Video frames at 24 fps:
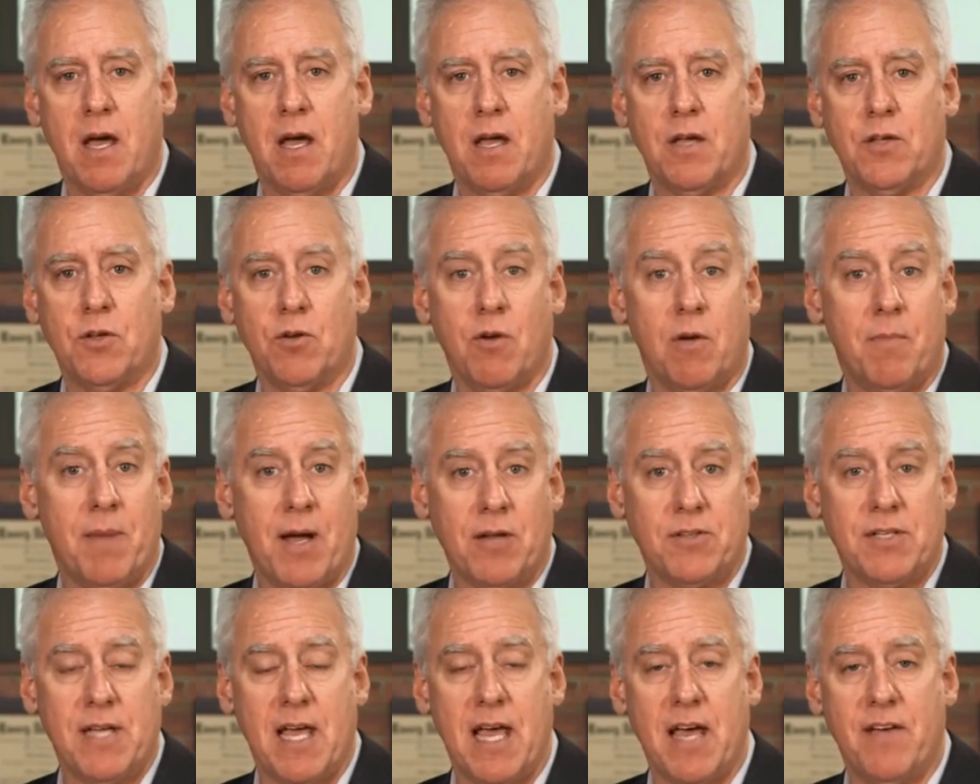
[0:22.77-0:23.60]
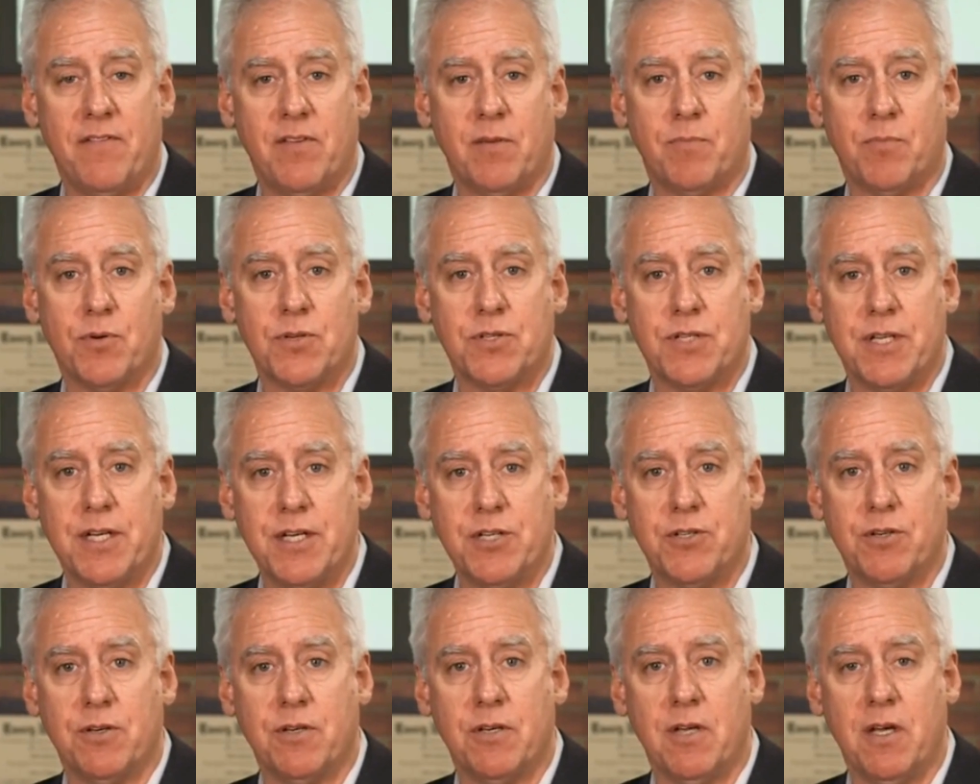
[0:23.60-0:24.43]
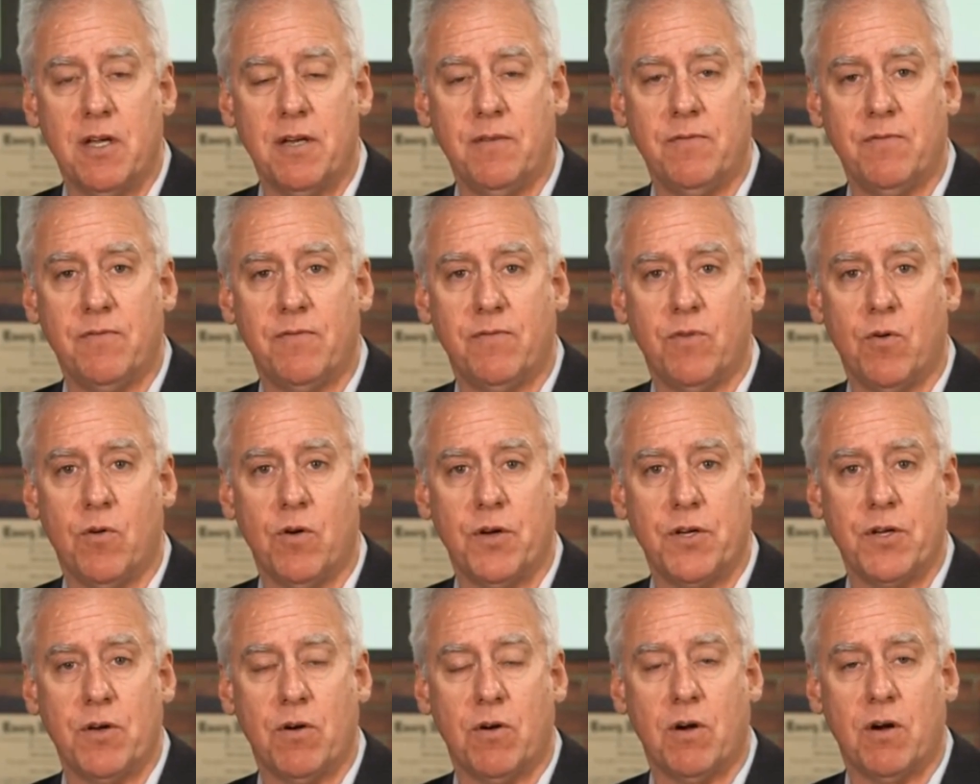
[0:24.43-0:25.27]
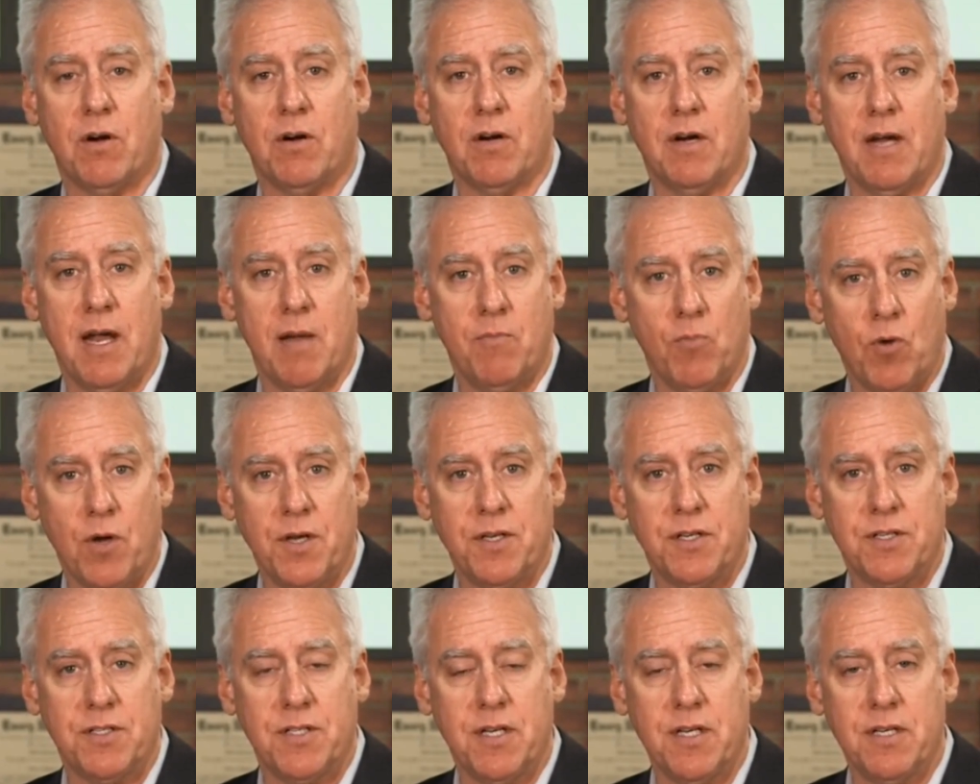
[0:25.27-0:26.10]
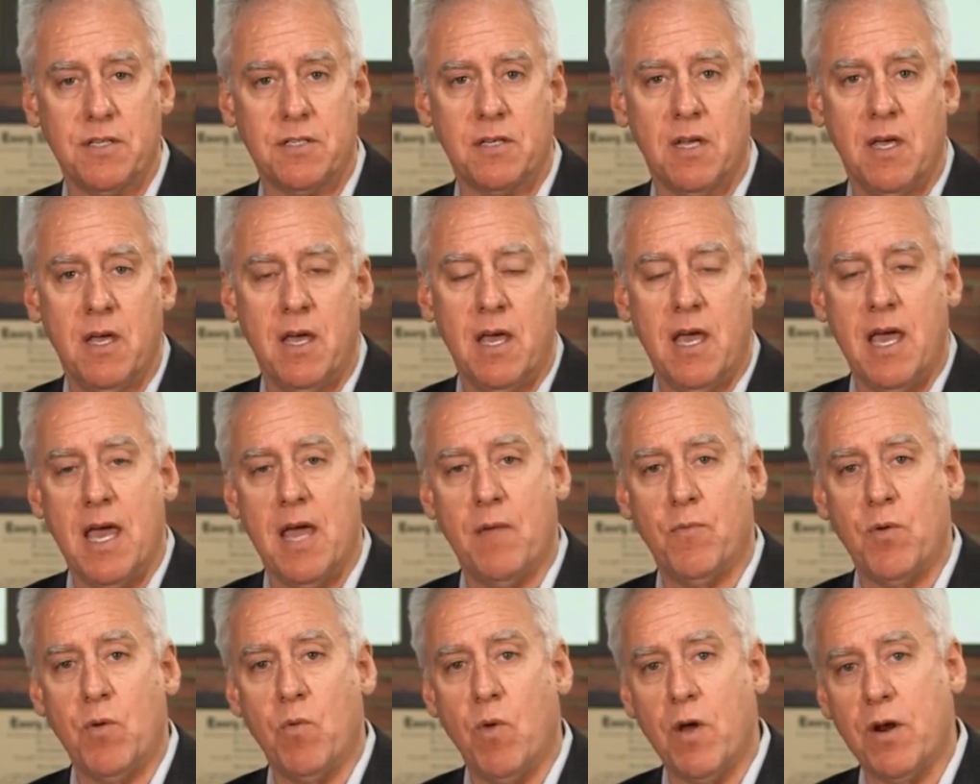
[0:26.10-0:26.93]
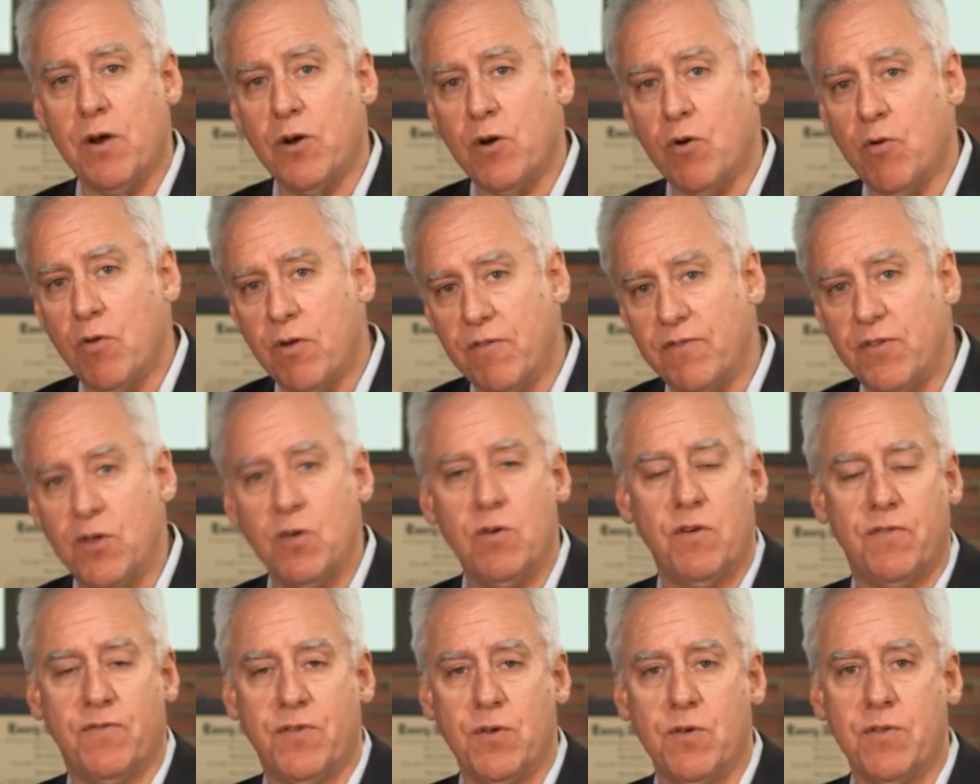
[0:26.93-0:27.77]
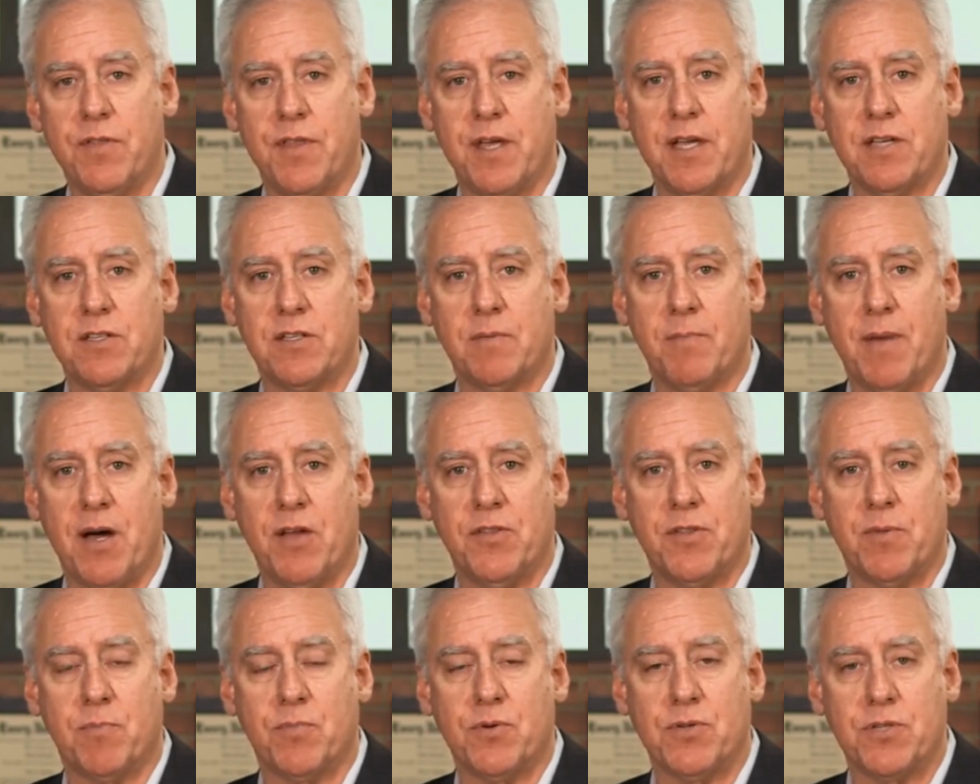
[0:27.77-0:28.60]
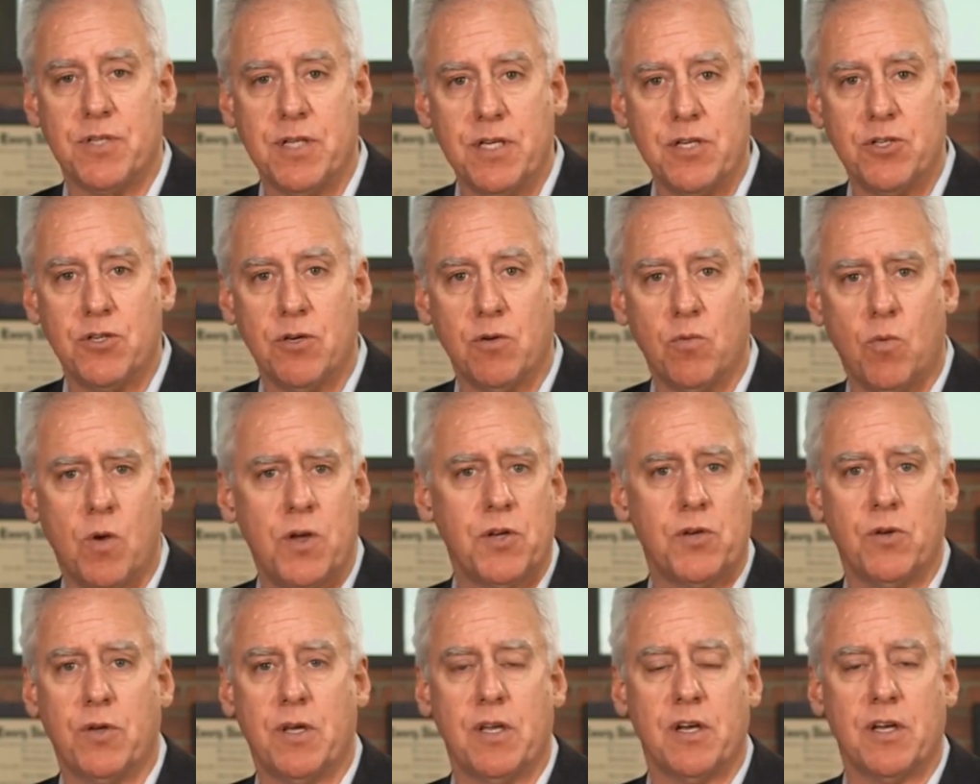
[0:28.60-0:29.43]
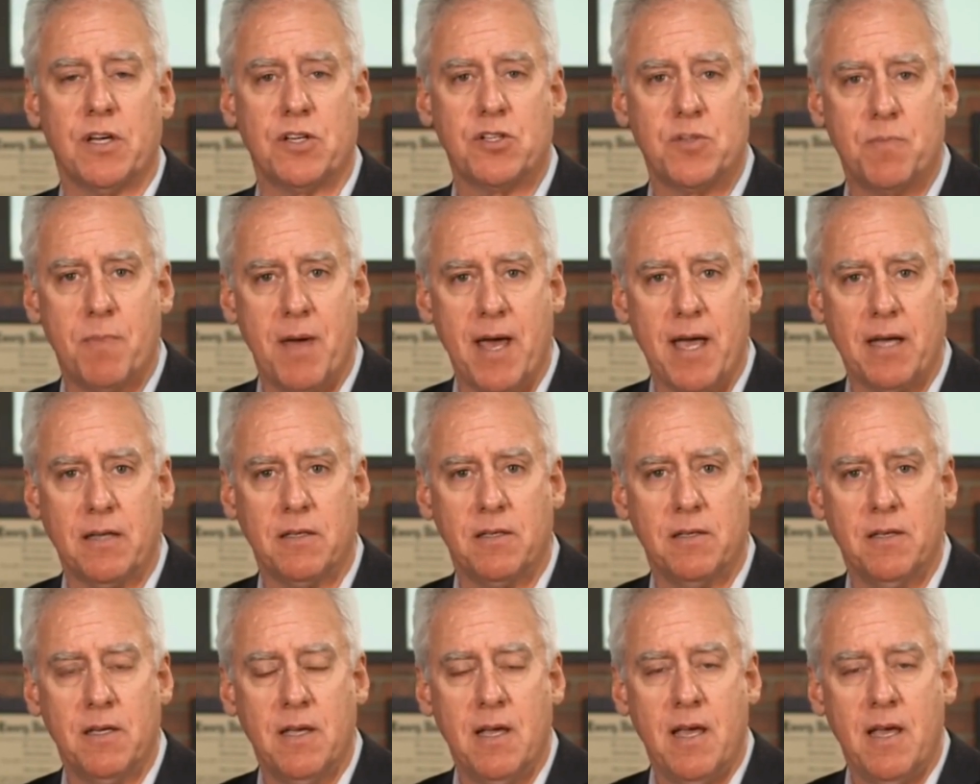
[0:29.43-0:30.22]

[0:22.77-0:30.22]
You're about to have a procedure done for your hemorrhoid disease, and we wanted to review a few things about the procedure, what you can expect,